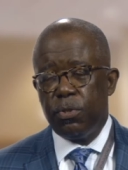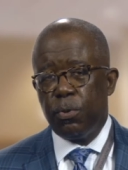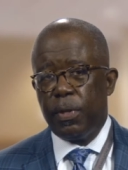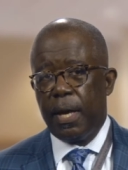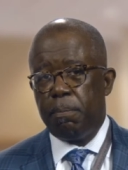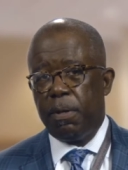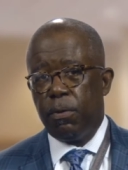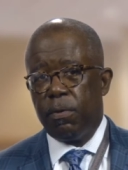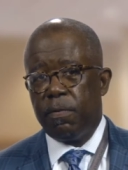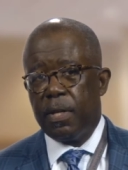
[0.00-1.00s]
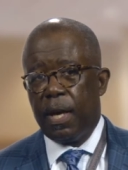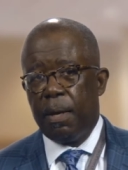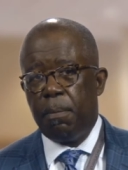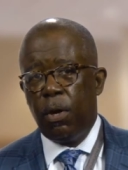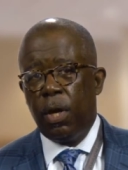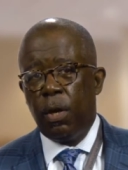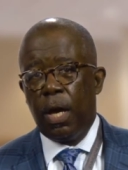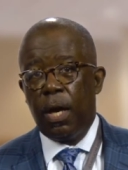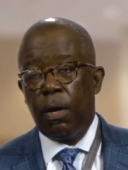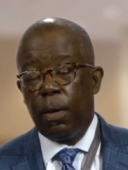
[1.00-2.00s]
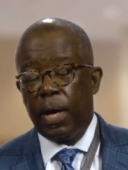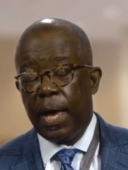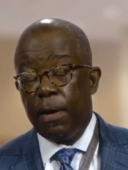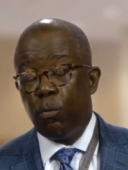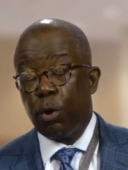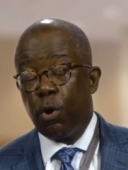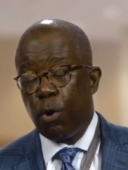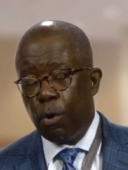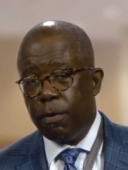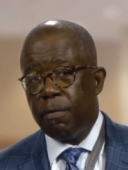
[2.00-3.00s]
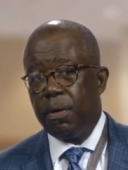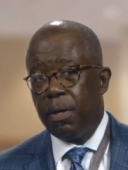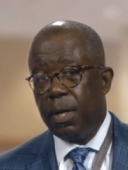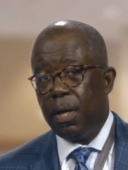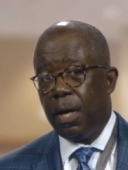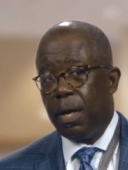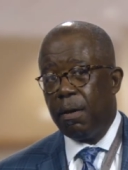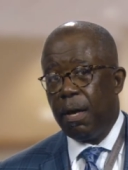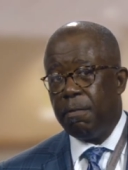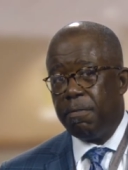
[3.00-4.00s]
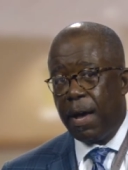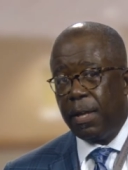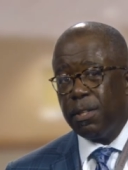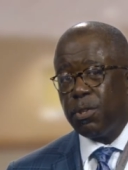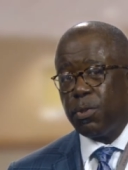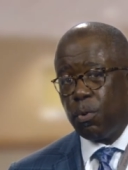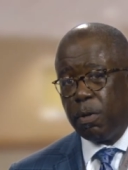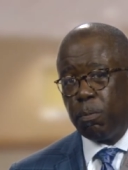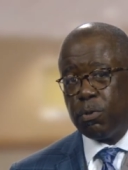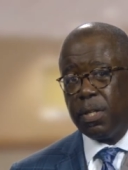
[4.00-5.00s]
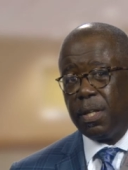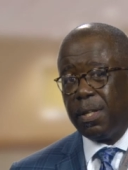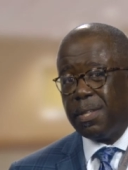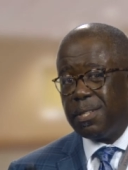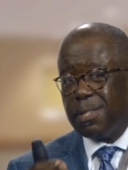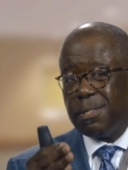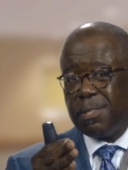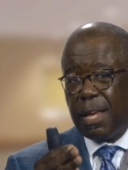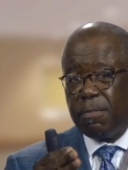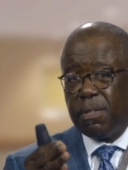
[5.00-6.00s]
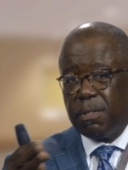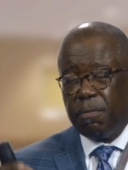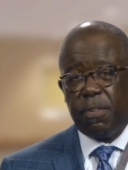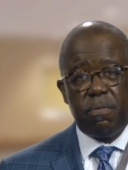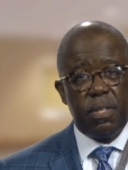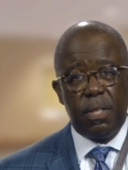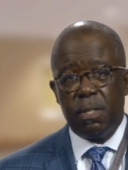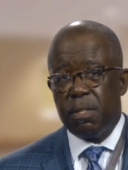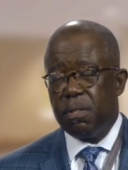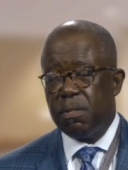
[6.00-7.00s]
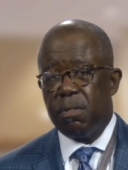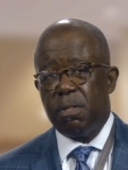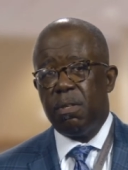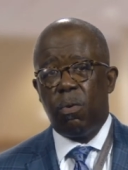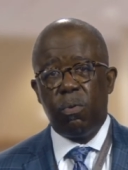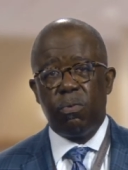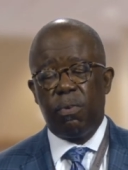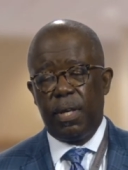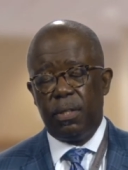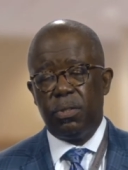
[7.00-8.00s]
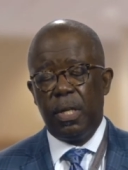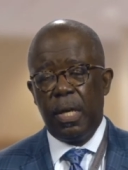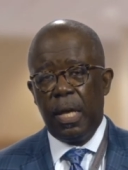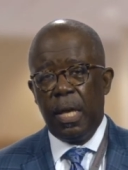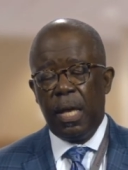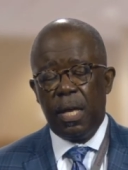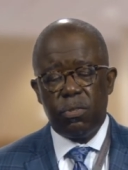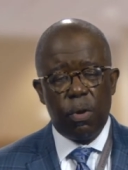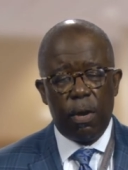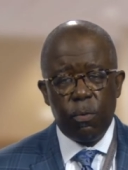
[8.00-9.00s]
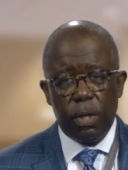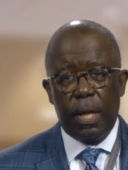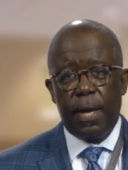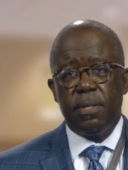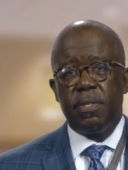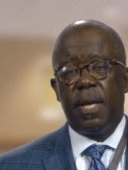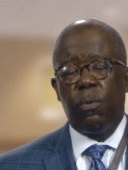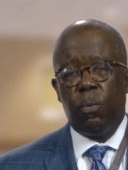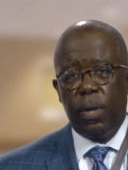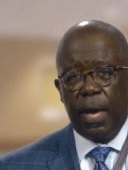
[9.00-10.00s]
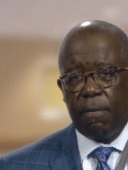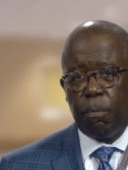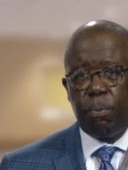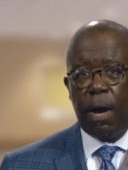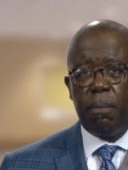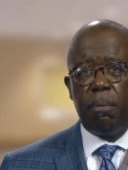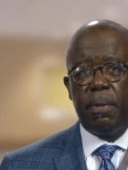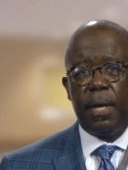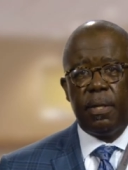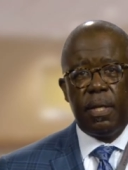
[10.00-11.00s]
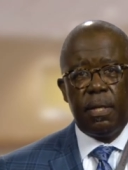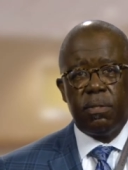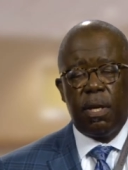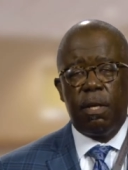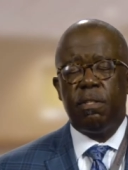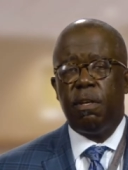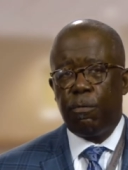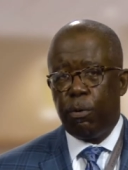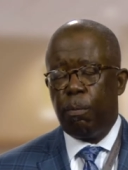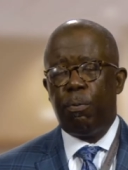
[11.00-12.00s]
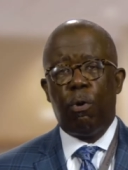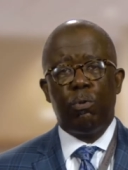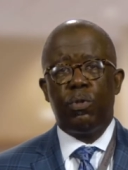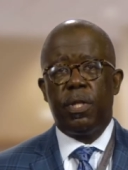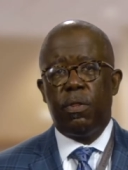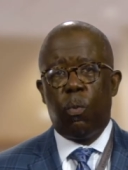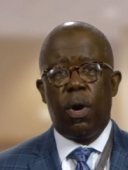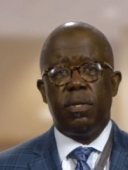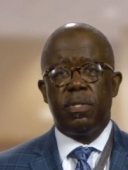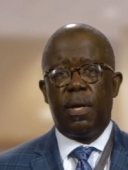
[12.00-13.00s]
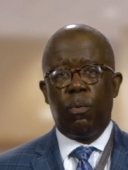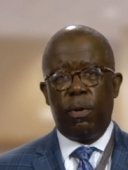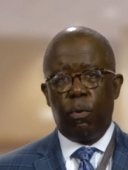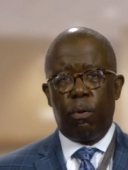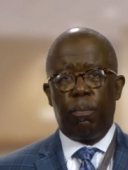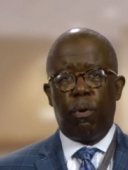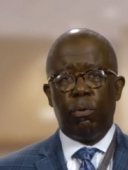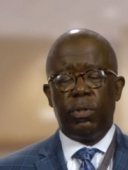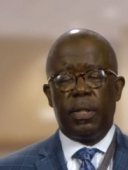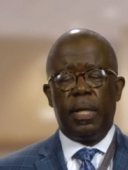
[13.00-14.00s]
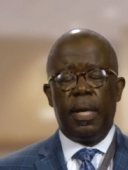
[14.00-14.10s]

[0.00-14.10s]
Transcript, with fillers: during that period of time uh, had recurrent uh, violence, 30%. And this is 7 to 15. This isn't the older age. And so I realized that we have a problem that needs a different approach than the ones that we were approaching.